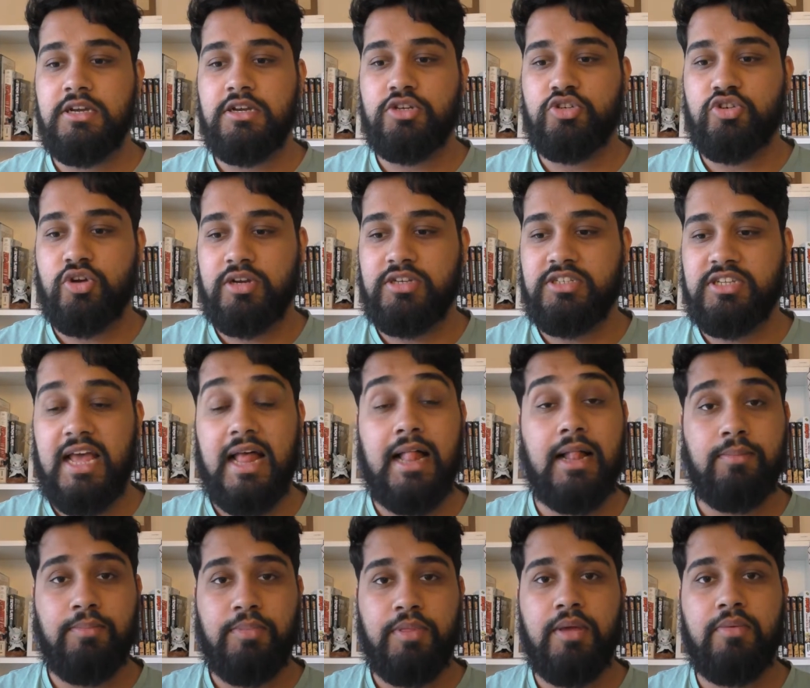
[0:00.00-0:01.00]
trying to
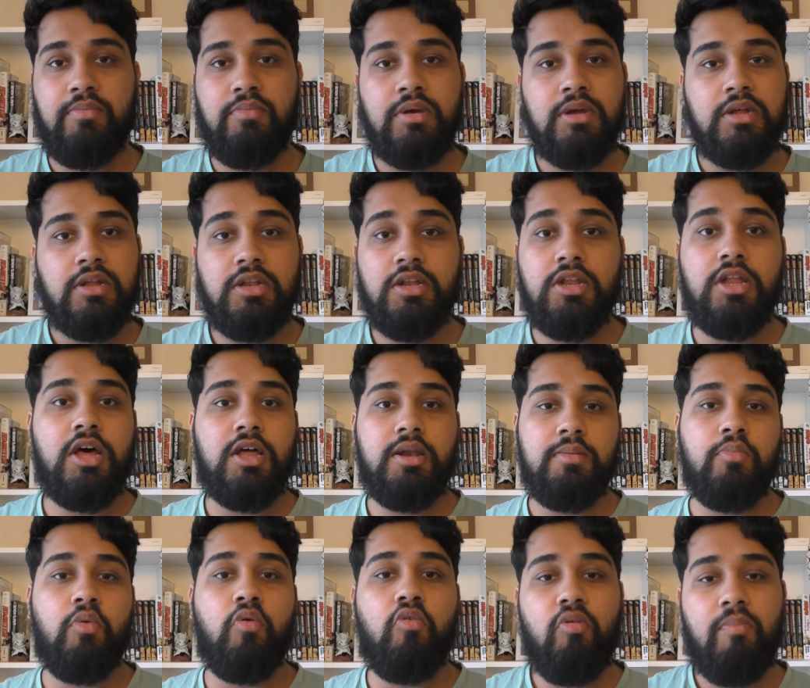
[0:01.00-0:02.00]
help them learn
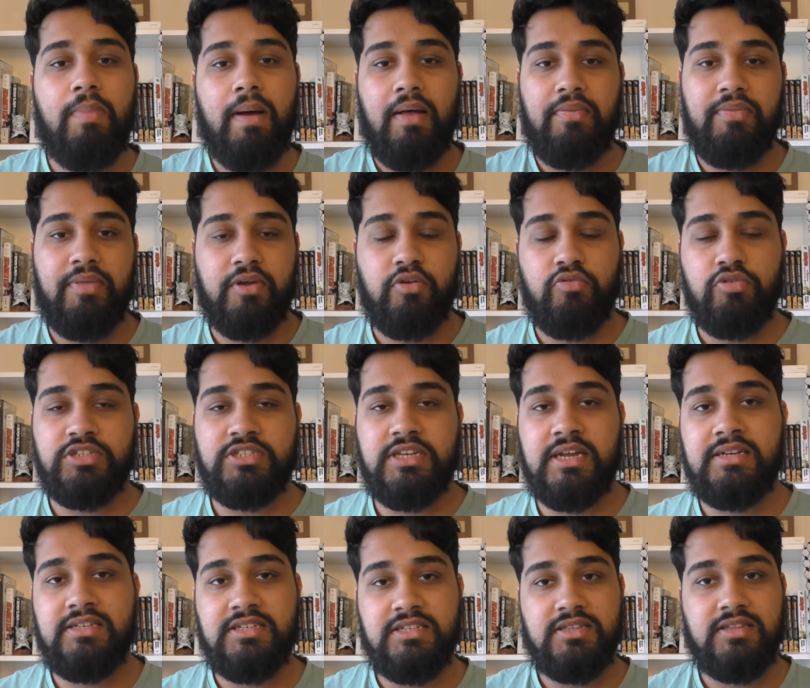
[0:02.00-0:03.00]
more about their
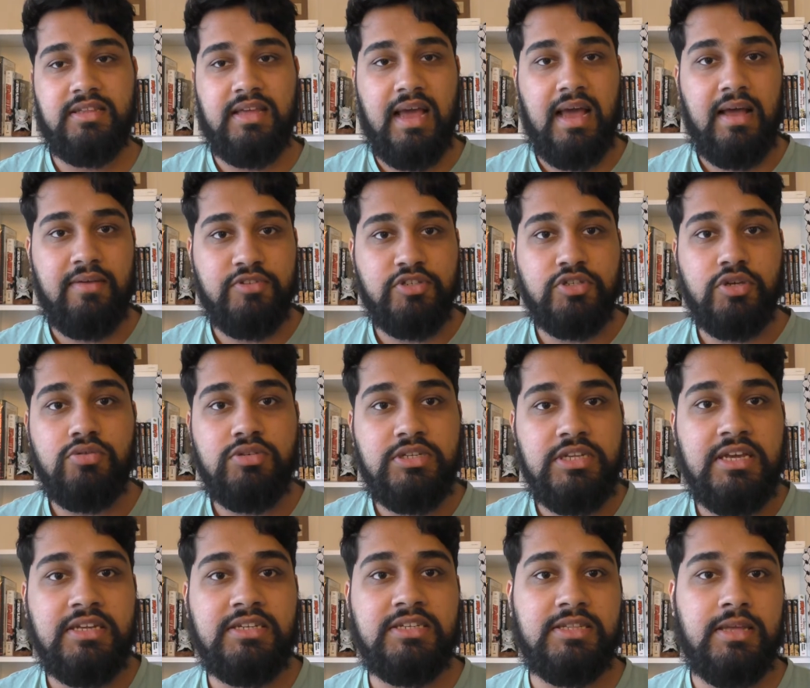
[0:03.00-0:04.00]
Christianity that they have so
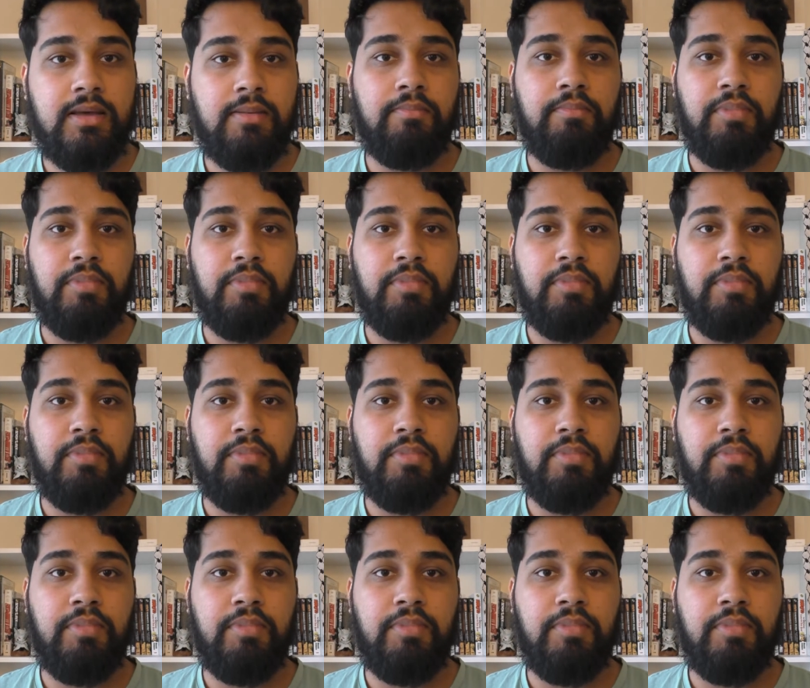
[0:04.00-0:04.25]
dear to them,